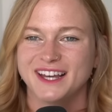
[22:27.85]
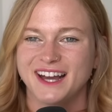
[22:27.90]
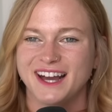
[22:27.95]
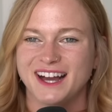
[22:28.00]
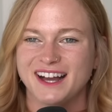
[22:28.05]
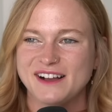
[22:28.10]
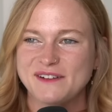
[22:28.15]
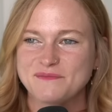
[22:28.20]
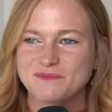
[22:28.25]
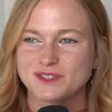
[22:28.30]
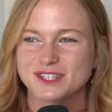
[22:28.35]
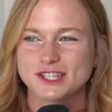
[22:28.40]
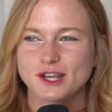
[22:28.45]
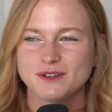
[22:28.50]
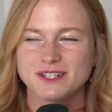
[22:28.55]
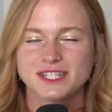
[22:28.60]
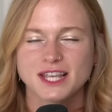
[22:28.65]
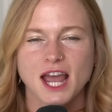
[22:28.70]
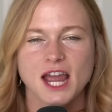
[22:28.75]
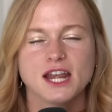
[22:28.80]
Um, so
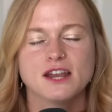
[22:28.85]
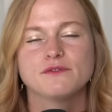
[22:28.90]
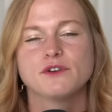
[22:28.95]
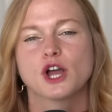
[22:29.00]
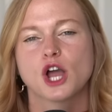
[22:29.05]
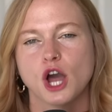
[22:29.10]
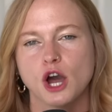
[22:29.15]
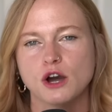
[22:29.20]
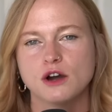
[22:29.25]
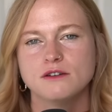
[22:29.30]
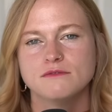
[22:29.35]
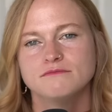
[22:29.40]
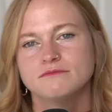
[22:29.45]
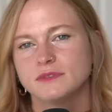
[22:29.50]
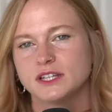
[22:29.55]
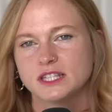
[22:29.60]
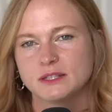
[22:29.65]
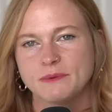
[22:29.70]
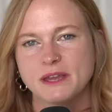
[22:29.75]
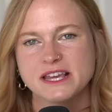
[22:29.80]
it's kind of a code.
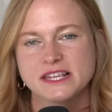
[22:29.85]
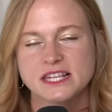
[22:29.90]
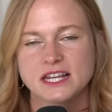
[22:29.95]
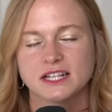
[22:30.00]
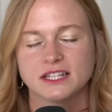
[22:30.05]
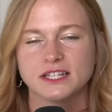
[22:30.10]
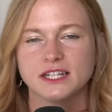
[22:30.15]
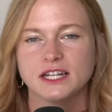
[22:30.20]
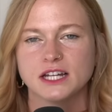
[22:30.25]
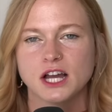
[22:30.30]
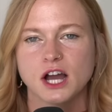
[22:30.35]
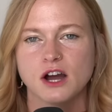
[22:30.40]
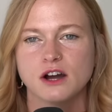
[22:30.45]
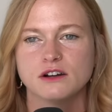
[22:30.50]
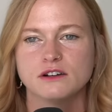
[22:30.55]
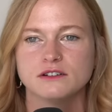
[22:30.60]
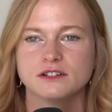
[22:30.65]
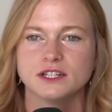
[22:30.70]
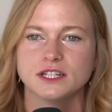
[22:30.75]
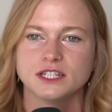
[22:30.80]
It's basically a
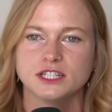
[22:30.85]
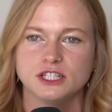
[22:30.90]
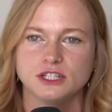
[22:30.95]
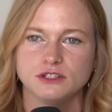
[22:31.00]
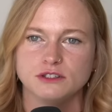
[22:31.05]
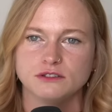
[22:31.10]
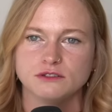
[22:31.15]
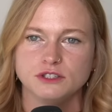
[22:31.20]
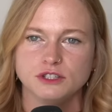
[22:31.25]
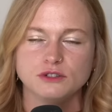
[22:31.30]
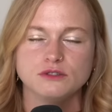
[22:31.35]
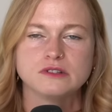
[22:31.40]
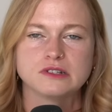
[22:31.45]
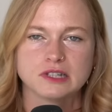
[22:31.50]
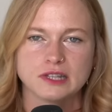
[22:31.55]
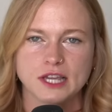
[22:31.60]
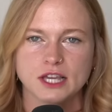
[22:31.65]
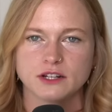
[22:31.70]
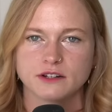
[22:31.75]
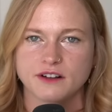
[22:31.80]
code to use
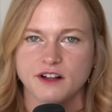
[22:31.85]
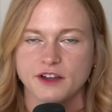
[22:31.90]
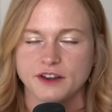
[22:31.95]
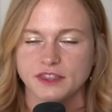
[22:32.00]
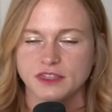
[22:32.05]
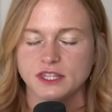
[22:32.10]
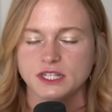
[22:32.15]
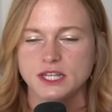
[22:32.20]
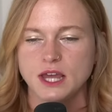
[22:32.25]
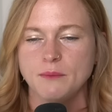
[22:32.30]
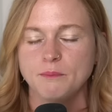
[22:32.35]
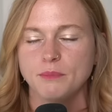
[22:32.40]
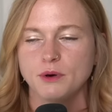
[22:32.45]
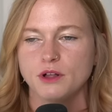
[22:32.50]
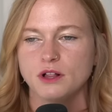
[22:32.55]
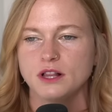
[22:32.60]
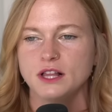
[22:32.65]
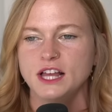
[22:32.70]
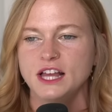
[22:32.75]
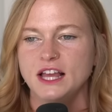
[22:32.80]
later on in the
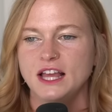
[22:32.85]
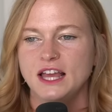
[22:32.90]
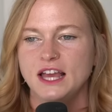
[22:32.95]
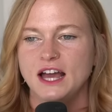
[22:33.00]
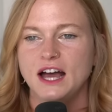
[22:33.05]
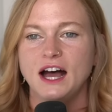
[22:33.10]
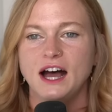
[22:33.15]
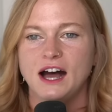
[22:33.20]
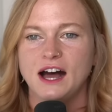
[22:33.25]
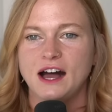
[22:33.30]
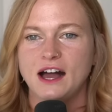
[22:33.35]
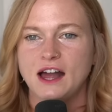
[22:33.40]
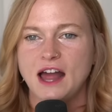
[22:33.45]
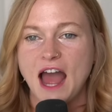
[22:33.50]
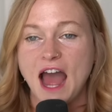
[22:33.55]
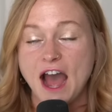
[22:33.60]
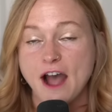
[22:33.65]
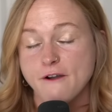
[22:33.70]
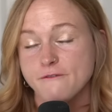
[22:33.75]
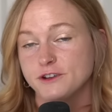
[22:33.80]
temple uh,
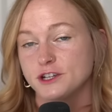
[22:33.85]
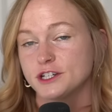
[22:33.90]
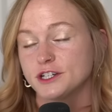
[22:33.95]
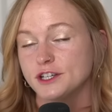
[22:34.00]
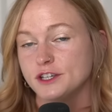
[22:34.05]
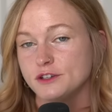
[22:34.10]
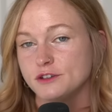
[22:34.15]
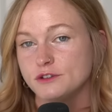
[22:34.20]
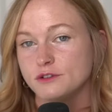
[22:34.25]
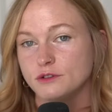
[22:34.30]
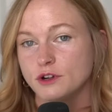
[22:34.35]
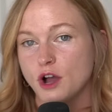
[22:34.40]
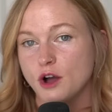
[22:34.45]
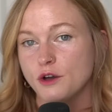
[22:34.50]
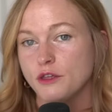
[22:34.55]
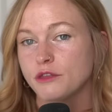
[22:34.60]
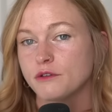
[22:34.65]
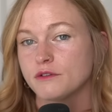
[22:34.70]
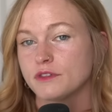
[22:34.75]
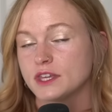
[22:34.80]
after you go
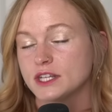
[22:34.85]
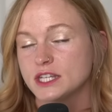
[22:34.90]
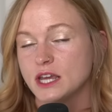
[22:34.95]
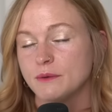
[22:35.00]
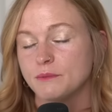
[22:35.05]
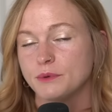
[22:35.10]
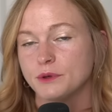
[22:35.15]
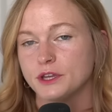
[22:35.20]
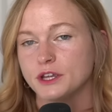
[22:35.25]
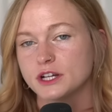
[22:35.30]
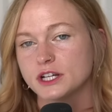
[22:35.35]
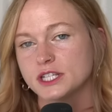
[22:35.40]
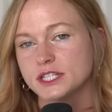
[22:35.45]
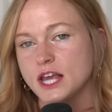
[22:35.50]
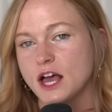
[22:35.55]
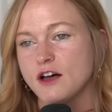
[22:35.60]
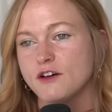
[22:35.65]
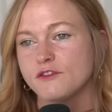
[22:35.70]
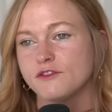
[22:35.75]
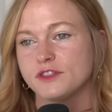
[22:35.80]
through the temple
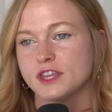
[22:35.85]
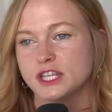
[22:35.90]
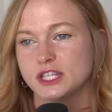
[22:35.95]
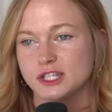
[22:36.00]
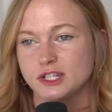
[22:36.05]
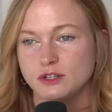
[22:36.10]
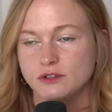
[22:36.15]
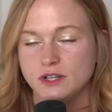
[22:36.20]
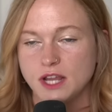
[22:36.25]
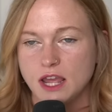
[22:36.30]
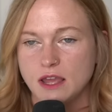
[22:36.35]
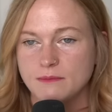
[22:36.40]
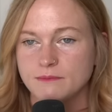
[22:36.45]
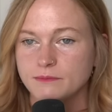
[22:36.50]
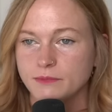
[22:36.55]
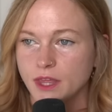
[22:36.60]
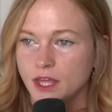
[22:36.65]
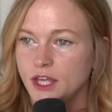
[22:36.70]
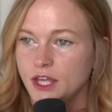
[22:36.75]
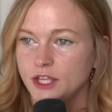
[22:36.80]
yourself, this new
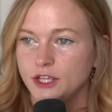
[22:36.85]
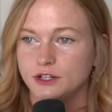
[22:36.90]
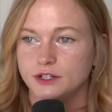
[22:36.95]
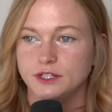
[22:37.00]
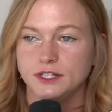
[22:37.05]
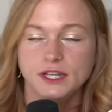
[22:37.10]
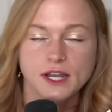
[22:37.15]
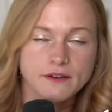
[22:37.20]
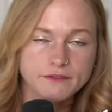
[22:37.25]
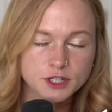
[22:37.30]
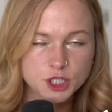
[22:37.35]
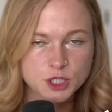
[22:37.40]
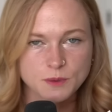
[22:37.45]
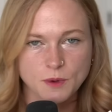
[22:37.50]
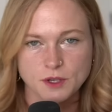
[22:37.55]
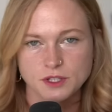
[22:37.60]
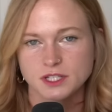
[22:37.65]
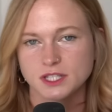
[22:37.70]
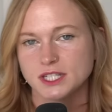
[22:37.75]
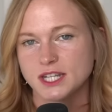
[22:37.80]
name, you're never
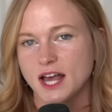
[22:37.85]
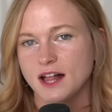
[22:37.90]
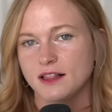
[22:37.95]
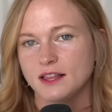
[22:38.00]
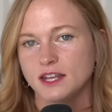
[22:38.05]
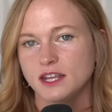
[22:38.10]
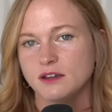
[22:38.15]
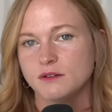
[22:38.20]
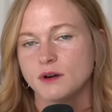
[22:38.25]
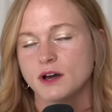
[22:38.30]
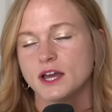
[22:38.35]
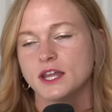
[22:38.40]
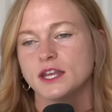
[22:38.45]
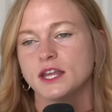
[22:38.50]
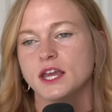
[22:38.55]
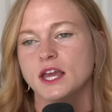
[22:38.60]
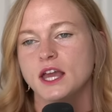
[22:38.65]
supposed to tell anyone.